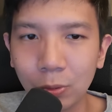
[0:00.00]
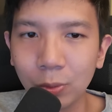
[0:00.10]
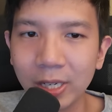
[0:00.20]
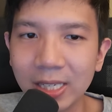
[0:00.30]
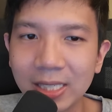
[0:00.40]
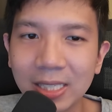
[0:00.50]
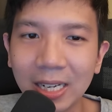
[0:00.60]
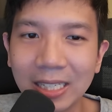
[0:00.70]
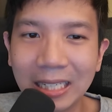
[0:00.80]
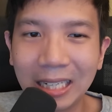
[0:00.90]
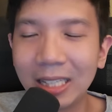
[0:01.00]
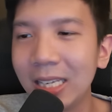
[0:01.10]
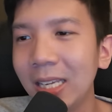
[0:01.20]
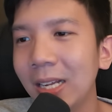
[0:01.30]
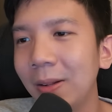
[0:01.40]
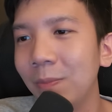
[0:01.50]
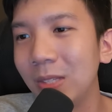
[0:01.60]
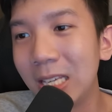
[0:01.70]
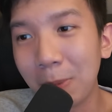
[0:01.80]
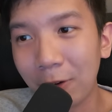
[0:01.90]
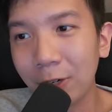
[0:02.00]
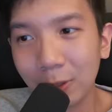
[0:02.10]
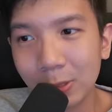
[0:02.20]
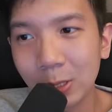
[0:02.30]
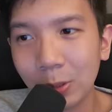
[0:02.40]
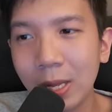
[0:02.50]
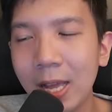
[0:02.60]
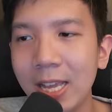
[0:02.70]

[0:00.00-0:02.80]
who is a Nihility debuffer also,